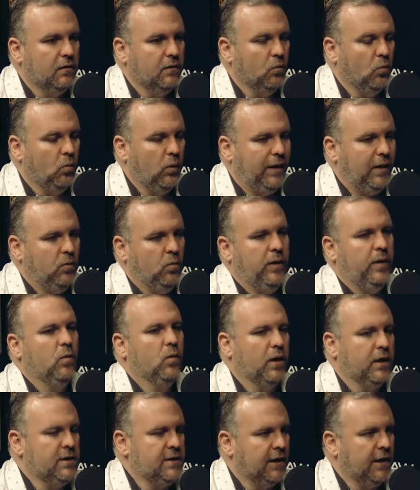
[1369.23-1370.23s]
we we
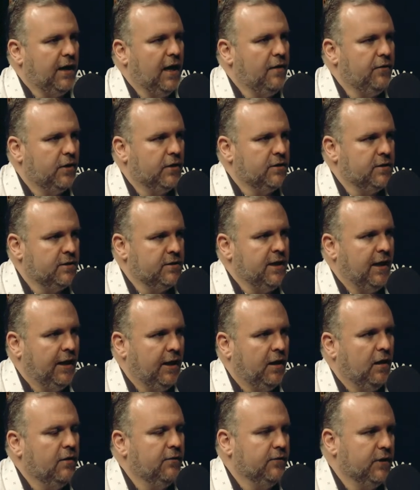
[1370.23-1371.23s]
work together to take
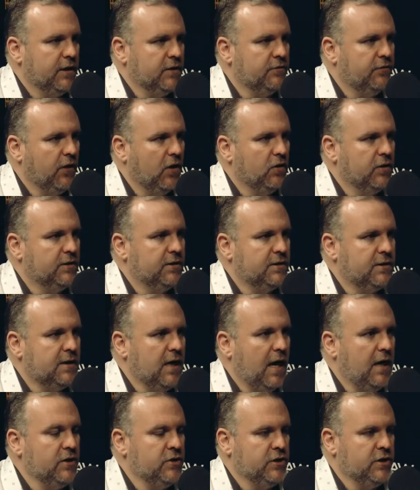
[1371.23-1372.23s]
care of these folks. It's
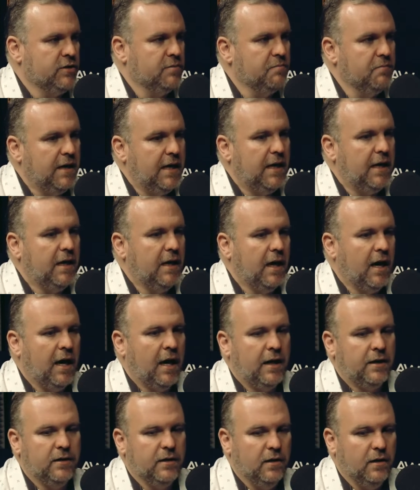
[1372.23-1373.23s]
right. not just me
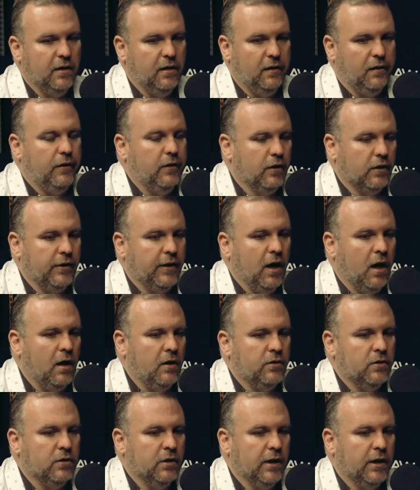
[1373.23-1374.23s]
and you're the
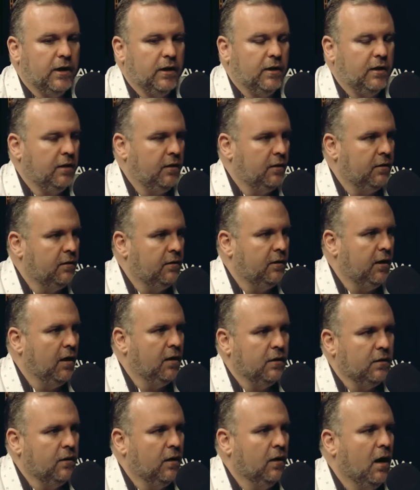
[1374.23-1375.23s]
underling
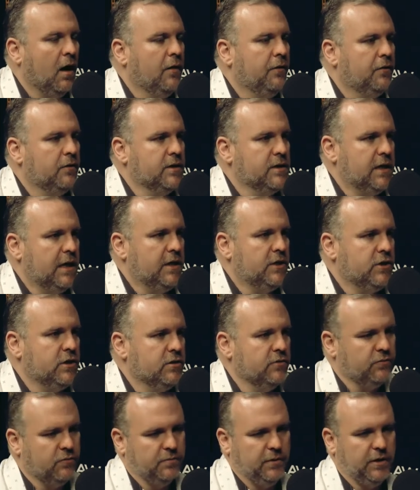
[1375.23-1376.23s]
getting the
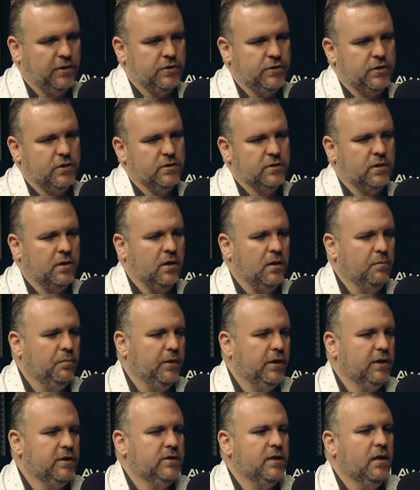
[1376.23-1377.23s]
authorizations from the insurance
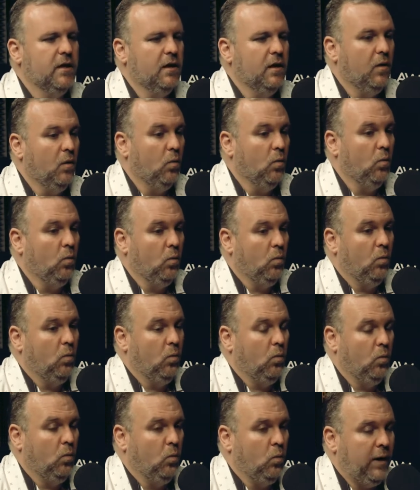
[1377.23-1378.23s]
companies.
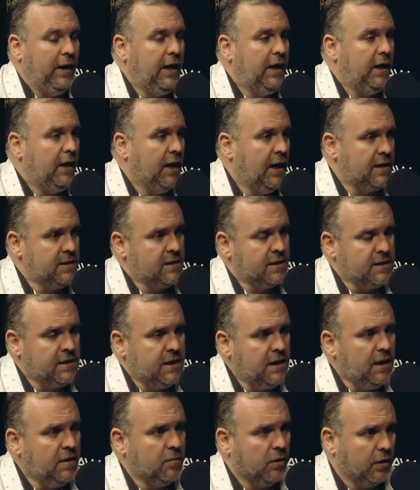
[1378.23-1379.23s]
We as a
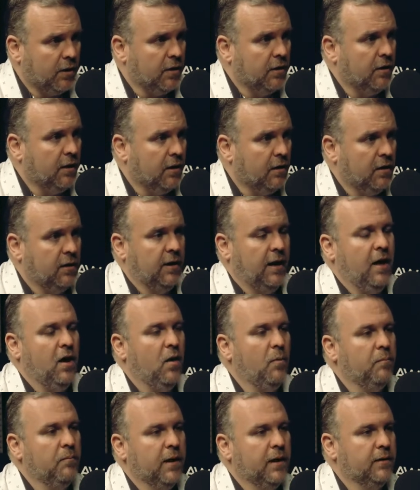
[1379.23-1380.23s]
team are going to going to
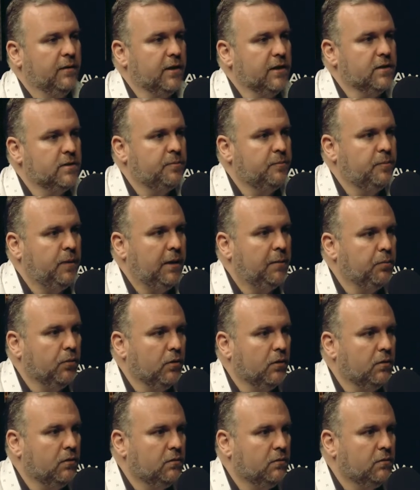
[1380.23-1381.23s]
help make these
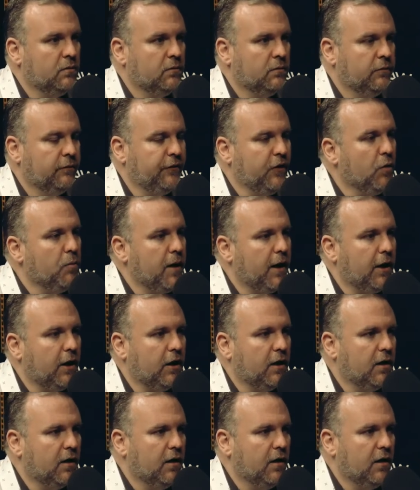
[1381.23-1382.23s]
people feel better. Yeah,